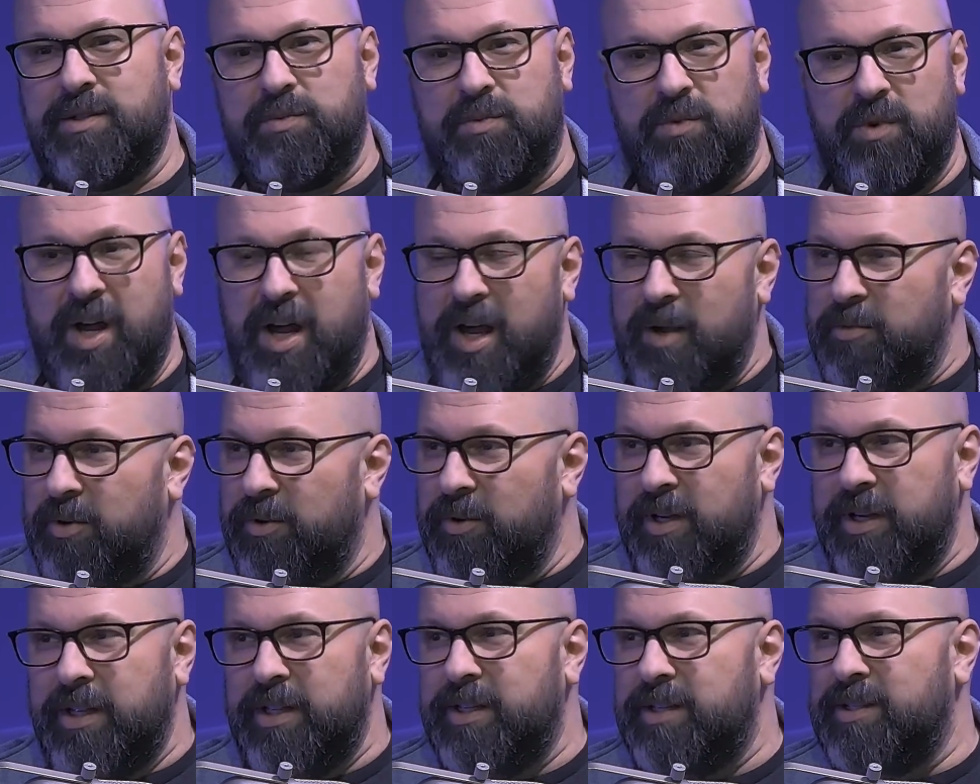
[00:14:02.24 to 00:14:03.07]

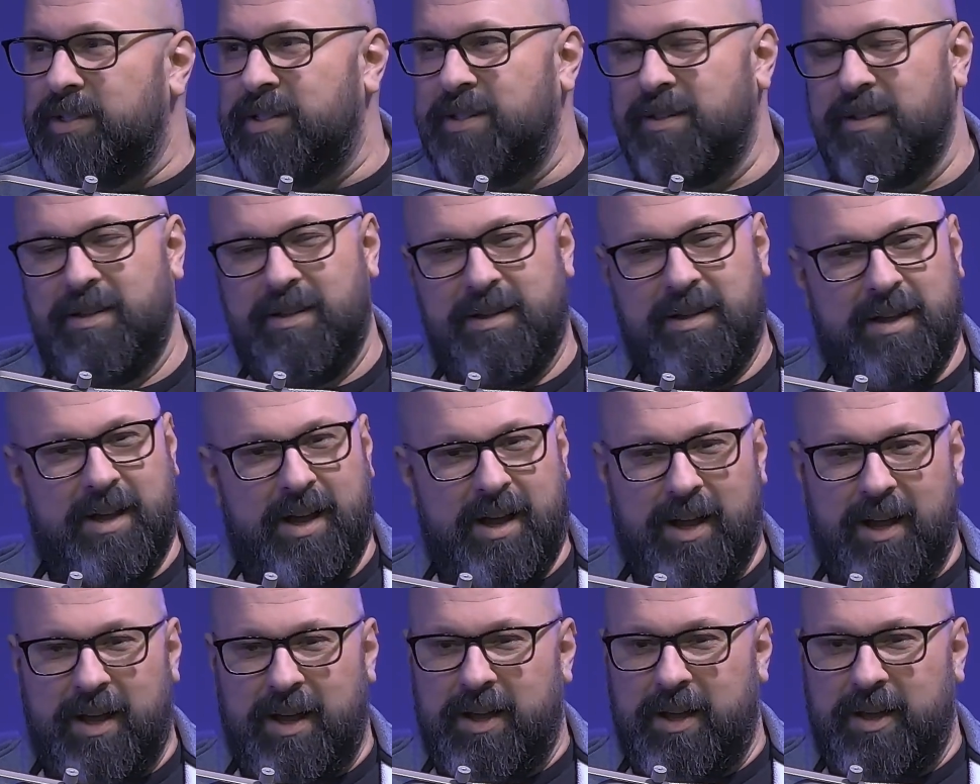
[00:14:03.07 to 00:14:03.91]
robberies,
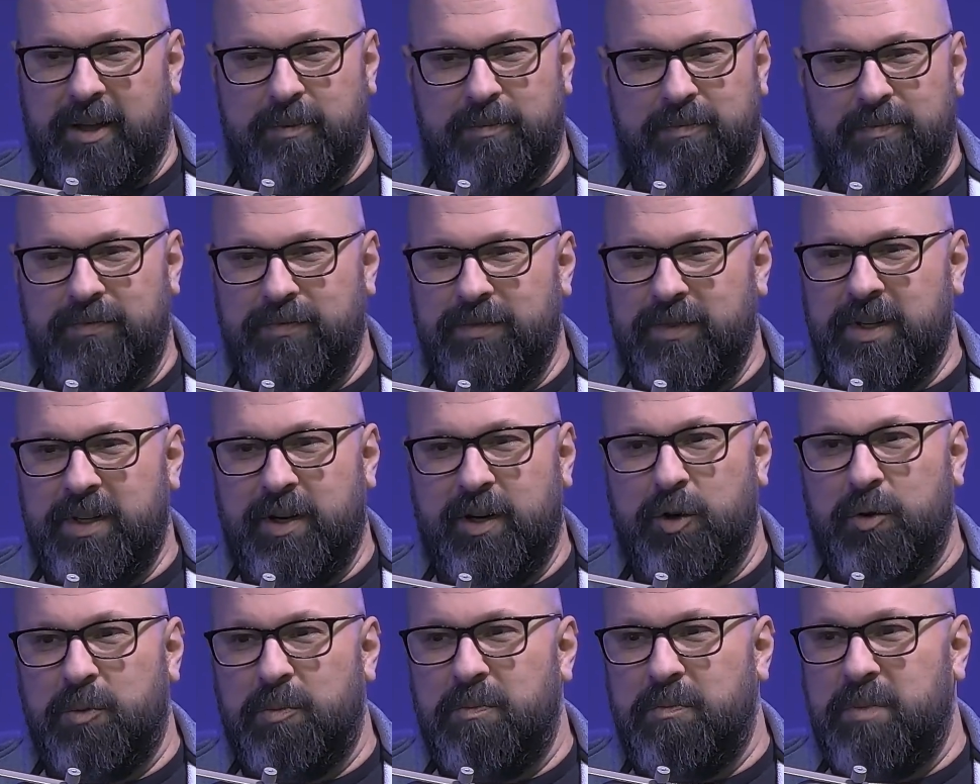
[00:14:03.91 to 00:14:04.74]
um, you
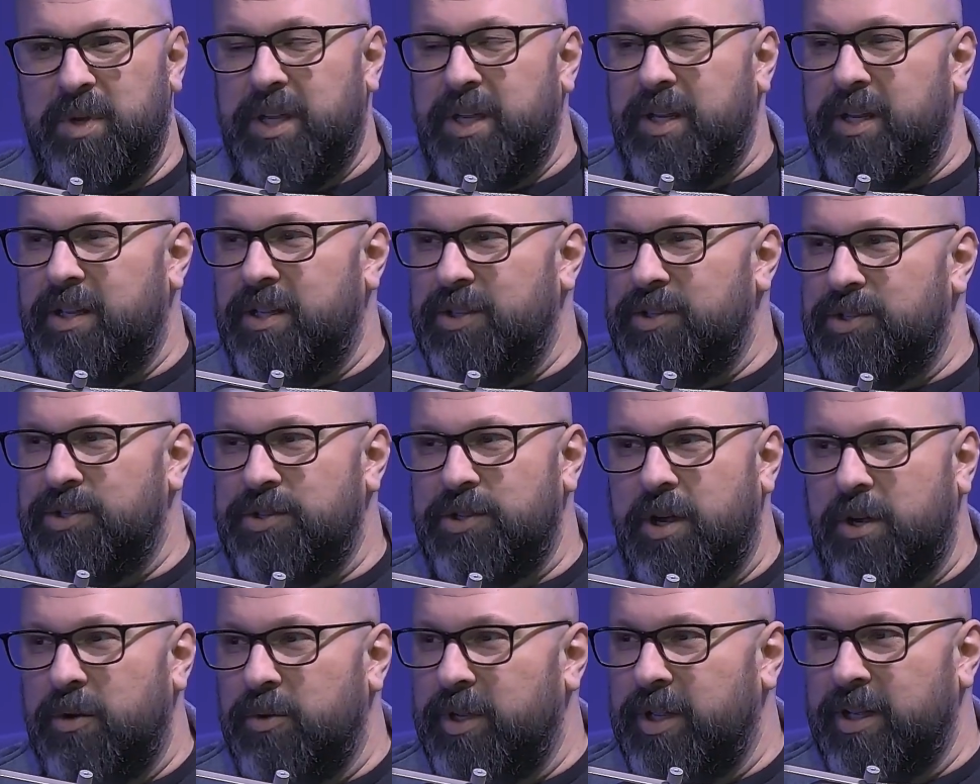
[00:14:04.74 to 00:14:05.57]
know, beating,
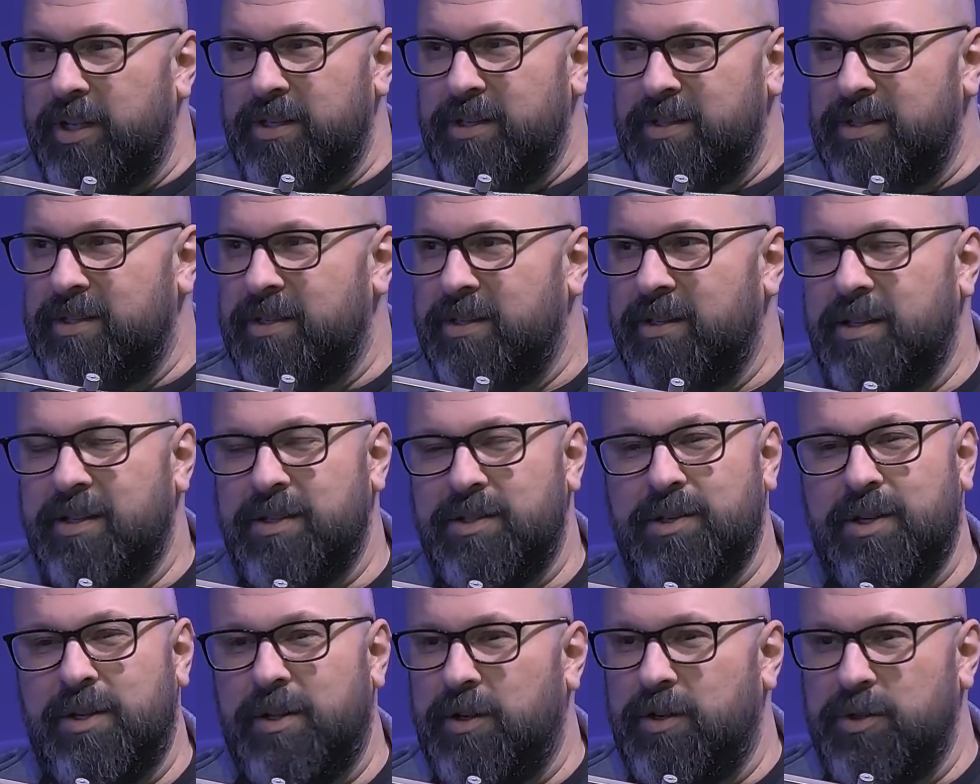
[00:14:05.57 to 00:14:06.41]
stonings.
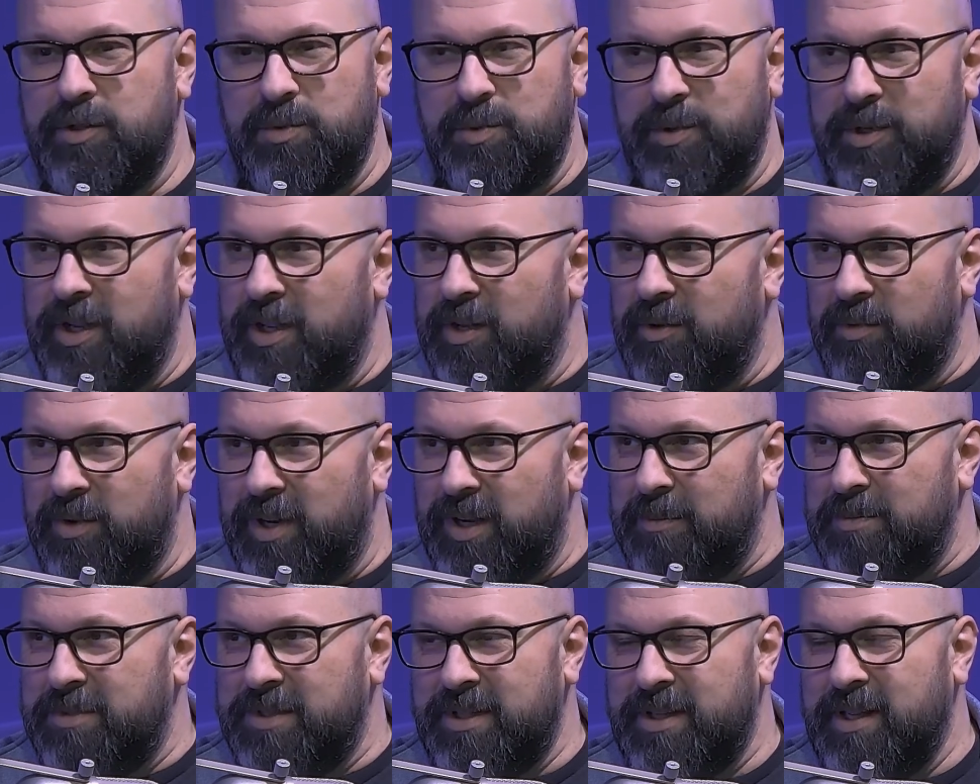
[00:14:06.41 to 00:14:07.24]
His clothes would get
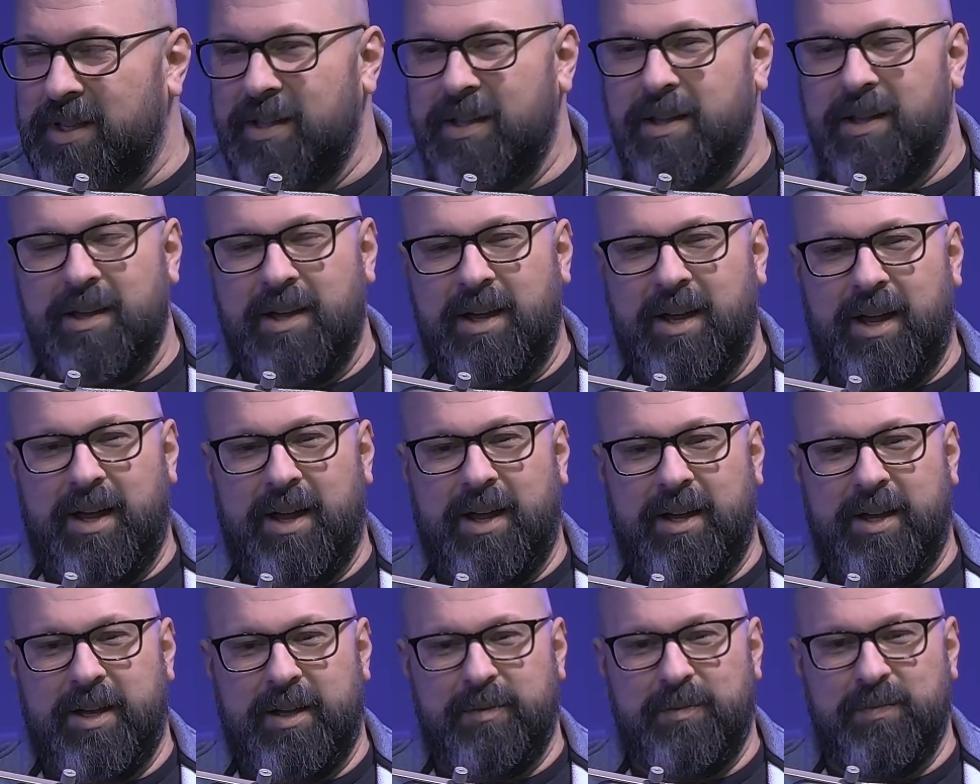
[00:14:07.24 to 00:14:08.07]
ripped.
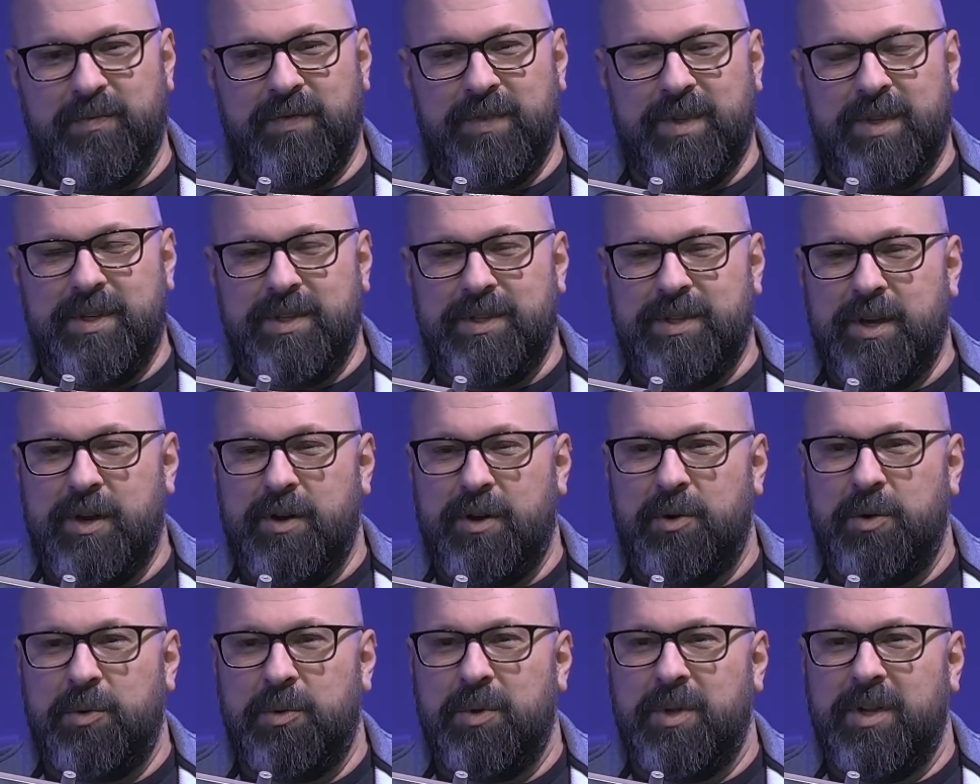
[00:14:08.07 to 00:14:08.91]
Um,
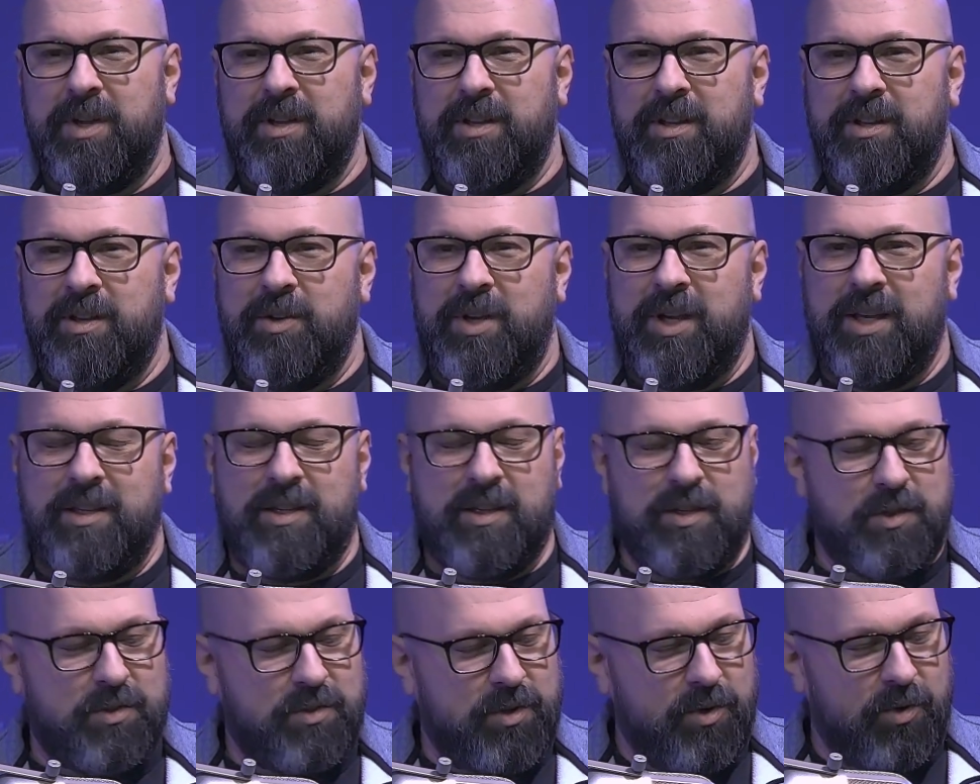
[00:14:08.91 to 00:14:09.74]
so you get
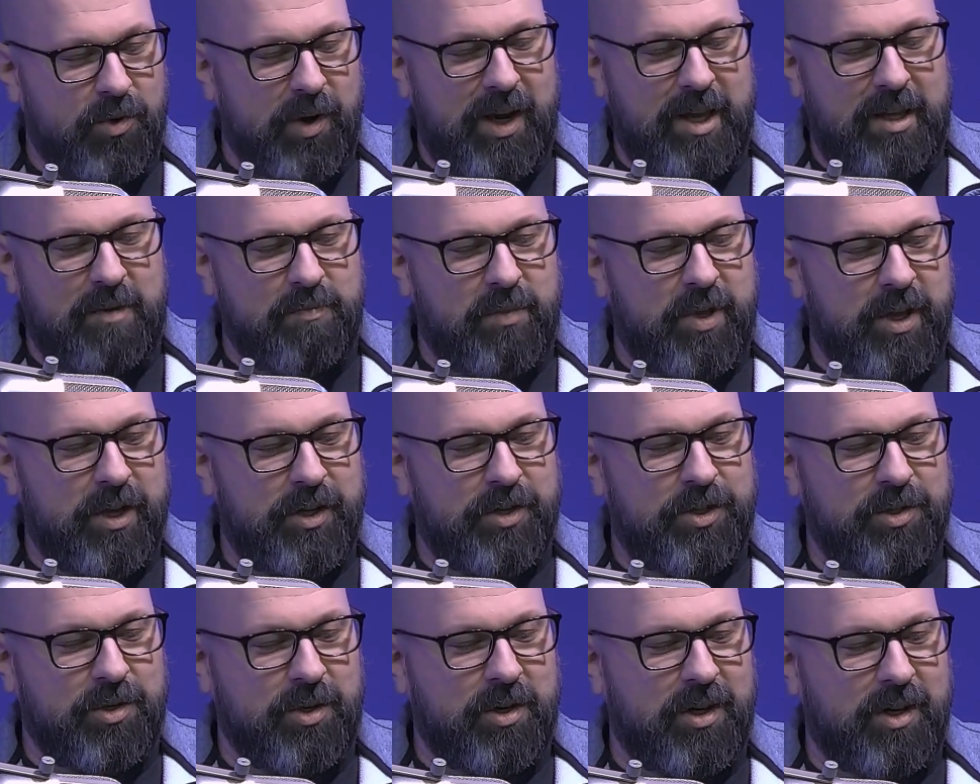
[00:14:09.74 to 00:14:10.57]
this great
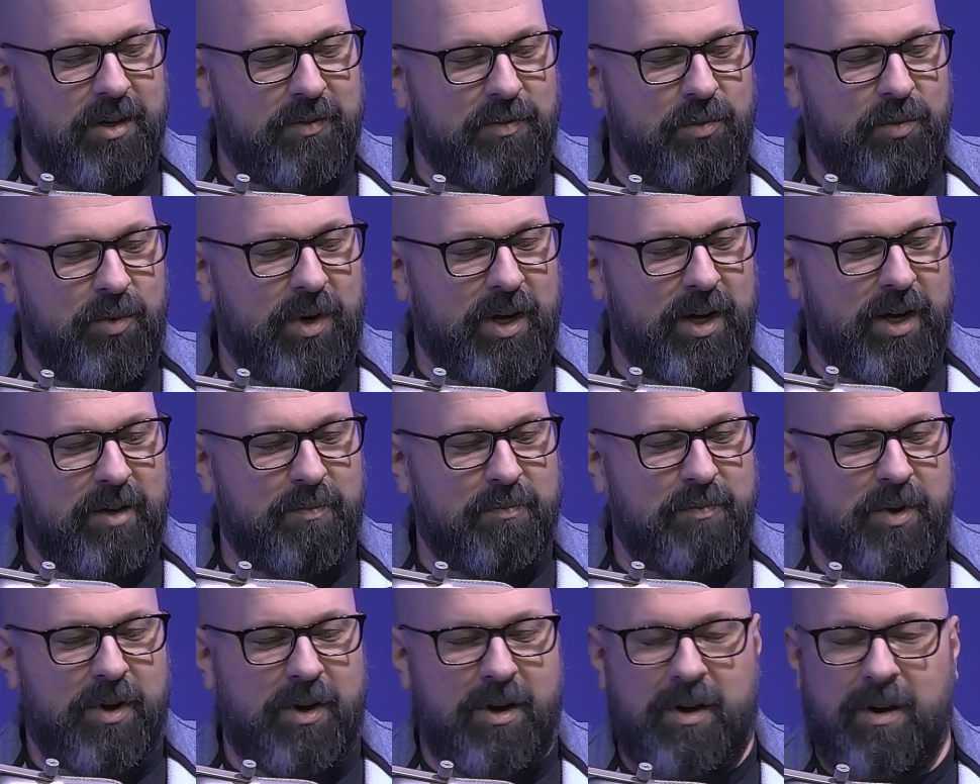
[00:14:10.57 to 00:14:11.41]
picture of
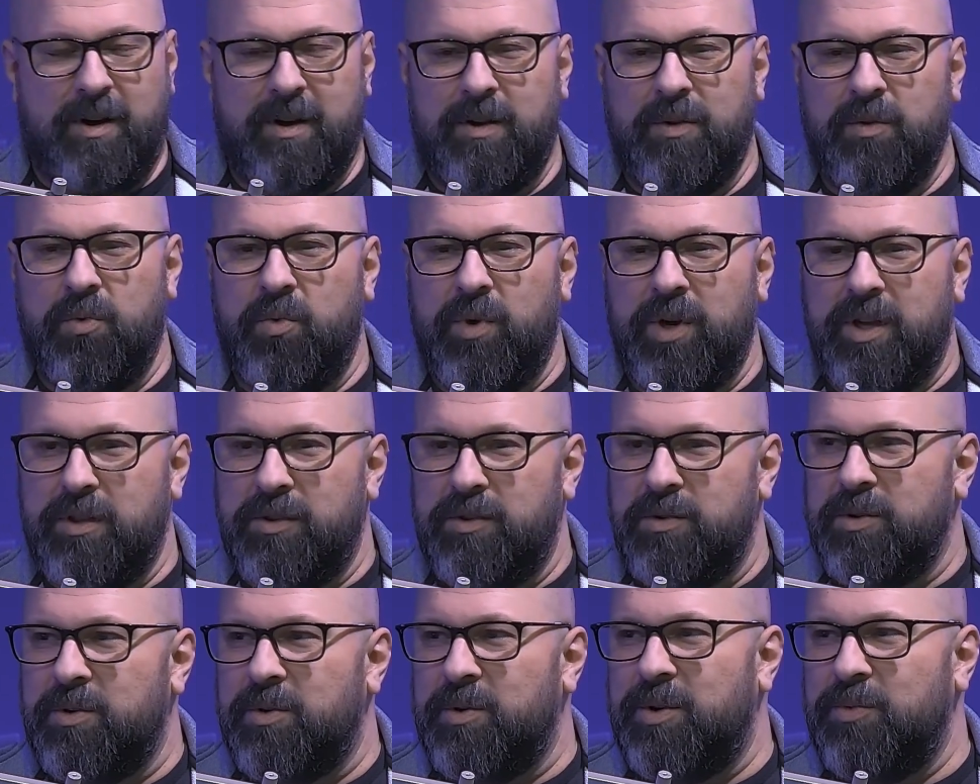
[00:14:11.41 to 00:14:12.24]
what Paul went
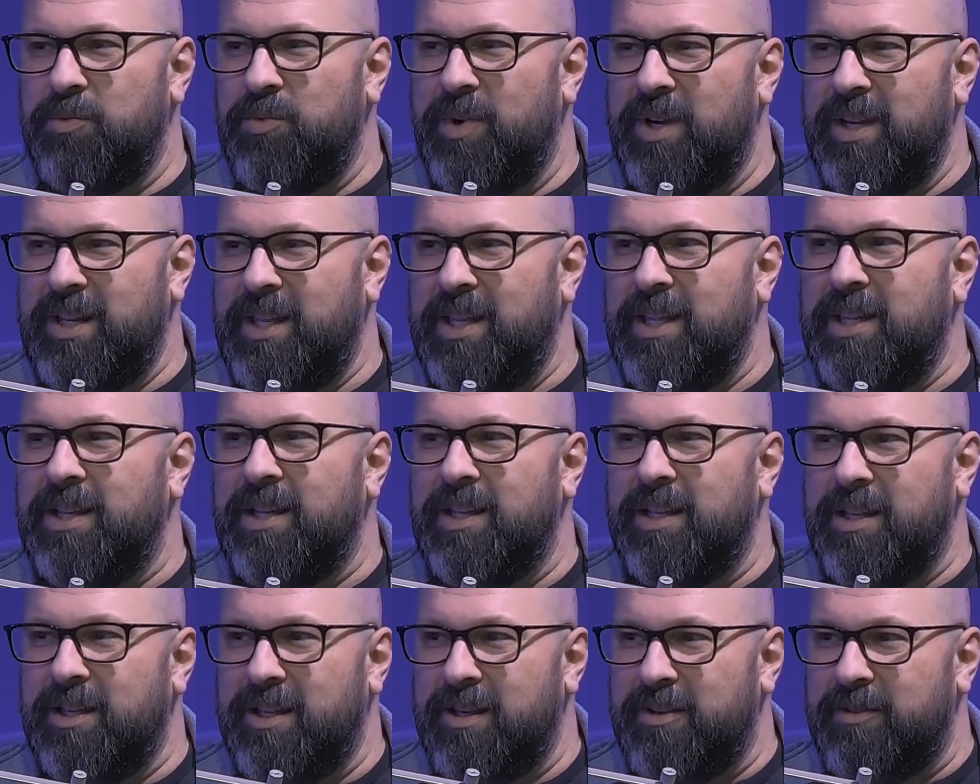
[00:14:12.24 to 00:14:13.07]
through and what he
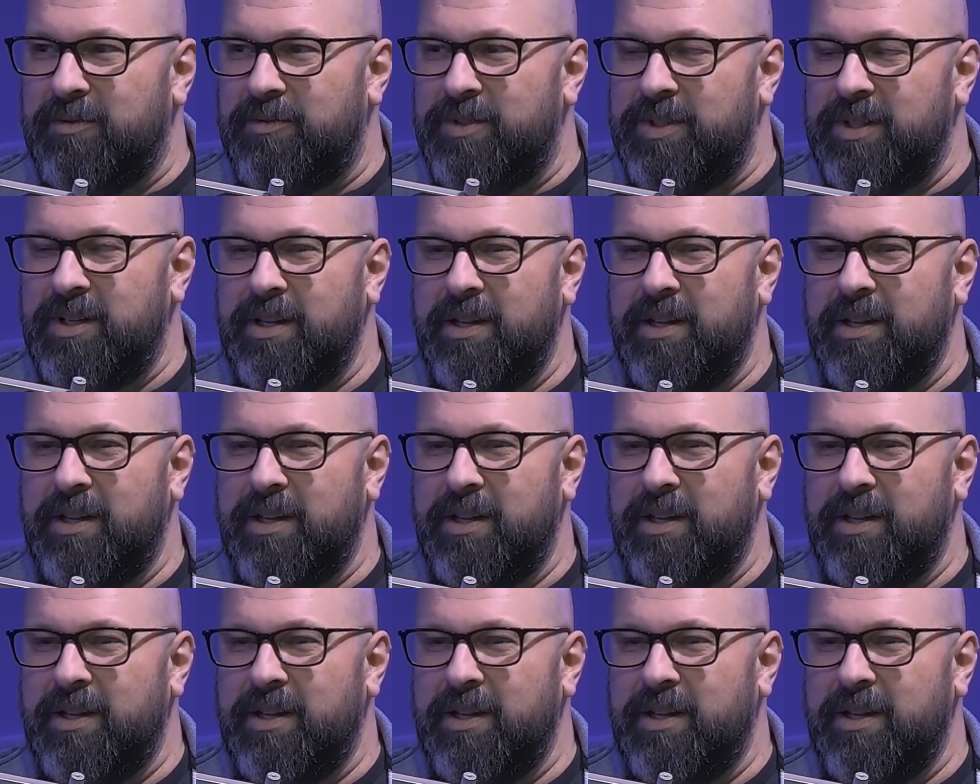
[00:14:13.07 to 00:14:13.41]
lived.